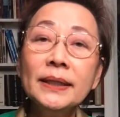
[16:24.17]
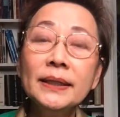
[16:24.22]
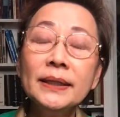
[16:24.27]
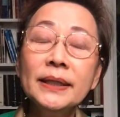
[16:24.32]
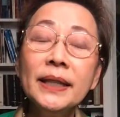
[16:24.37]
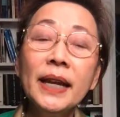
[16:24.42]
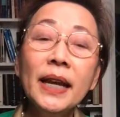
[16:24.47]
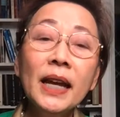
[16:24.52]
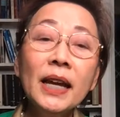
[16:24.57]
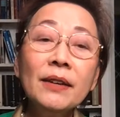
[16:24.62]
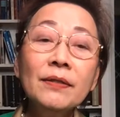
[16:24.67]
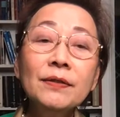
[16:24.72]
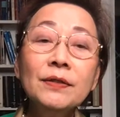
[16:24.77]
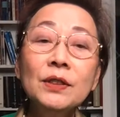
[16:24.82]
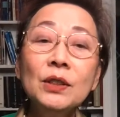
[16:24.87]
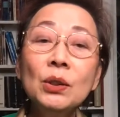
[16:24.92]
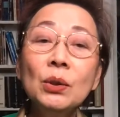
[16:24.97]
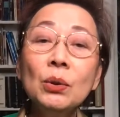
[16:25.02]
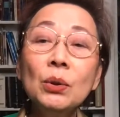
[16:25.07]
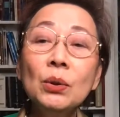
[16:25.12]
They have
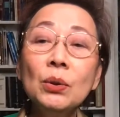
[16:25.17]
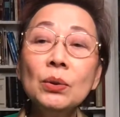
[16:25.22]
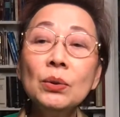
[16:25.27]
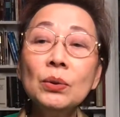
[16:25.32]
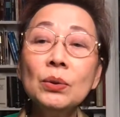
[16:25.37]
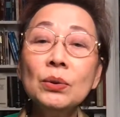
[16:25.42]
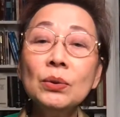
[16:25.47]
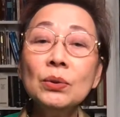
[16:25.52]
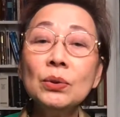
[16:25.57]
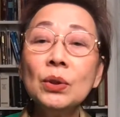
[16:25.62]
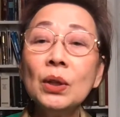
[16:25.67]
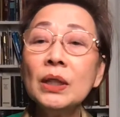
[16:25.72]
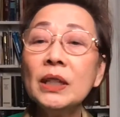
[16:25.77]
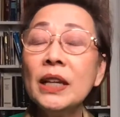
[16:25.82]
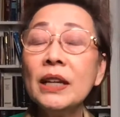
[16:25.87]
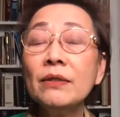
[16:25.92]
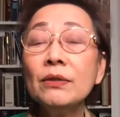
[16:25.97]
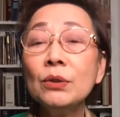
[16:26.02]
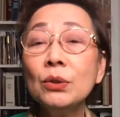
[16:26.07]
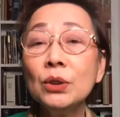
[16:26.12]

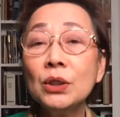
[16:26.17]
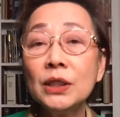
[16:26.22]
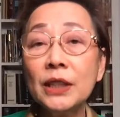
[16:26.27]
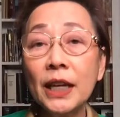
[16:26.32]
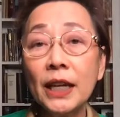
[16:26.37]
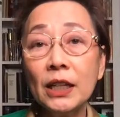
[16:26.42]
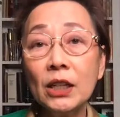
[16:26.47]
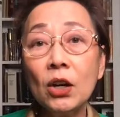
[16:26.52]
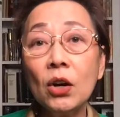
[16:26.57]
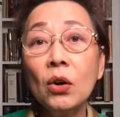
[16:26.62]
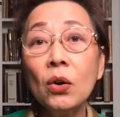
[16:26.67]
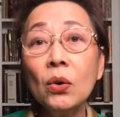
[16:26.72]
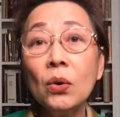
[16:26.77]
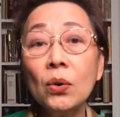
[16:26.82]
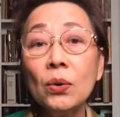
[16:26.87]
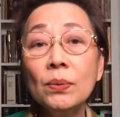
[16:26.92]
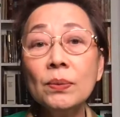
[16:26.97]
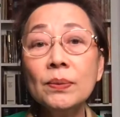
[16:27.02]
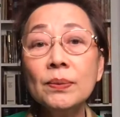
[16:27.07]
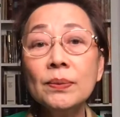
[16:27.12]
to stay at
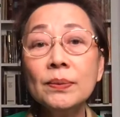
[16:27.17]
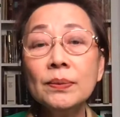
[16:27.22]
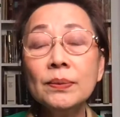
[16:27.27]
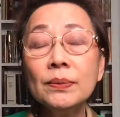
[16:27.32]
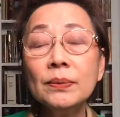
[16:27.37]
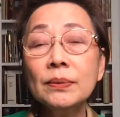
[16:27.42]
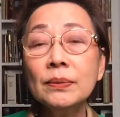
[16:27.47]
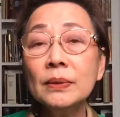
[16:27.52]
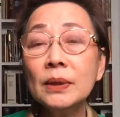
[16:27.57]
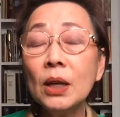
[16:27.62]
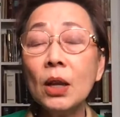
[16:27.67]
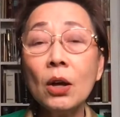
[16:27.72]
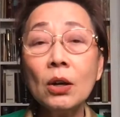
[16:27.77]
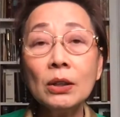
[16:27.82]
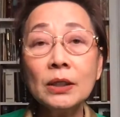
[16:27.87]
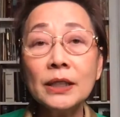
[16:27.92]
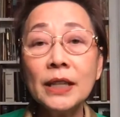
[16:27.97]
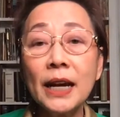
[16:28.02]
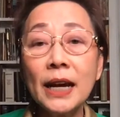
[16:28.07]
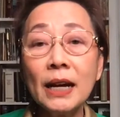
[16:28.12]
home,
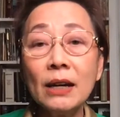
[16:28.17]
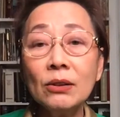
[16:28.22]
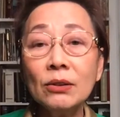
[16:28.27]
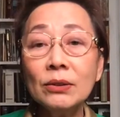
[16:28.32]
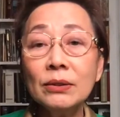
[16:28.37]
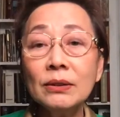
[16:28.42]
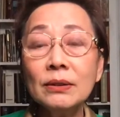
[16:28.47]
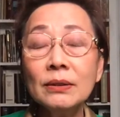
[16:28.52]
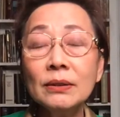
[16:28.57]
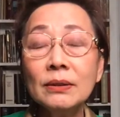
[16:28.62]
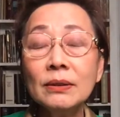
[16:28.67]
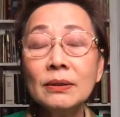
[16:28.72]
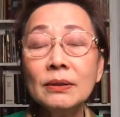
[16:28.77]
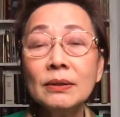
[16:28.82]
lockdown.